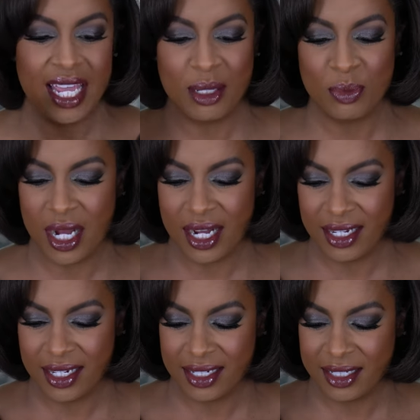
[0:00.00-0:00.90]
in my
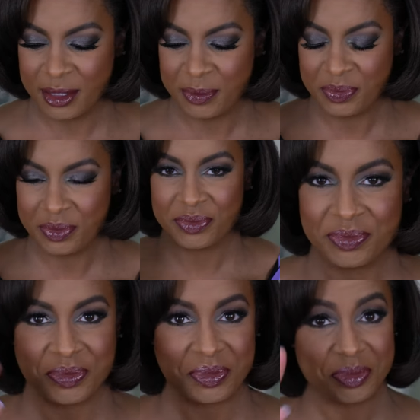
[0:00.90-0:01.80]
uh,
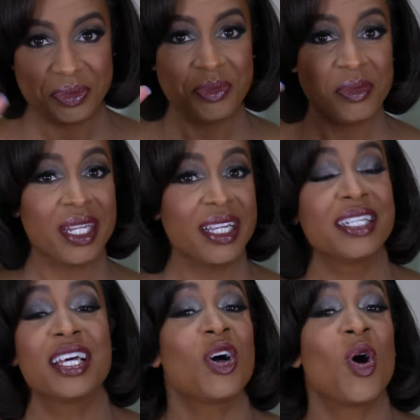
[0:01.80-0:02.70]

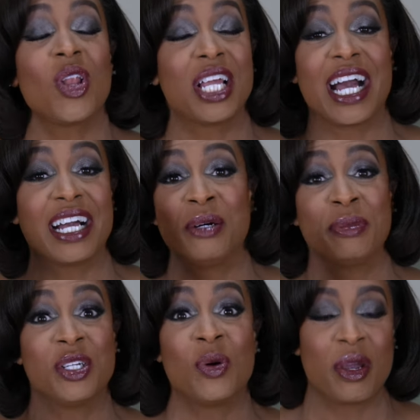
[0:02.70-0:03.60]
another haul I got
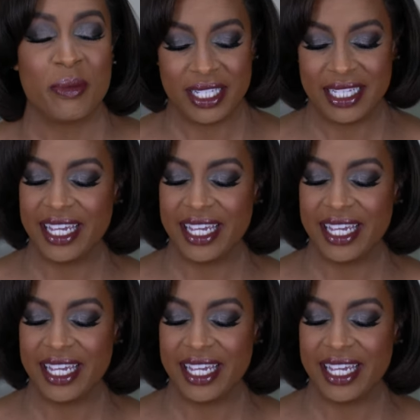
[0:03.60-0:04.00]
coming. Don't worry about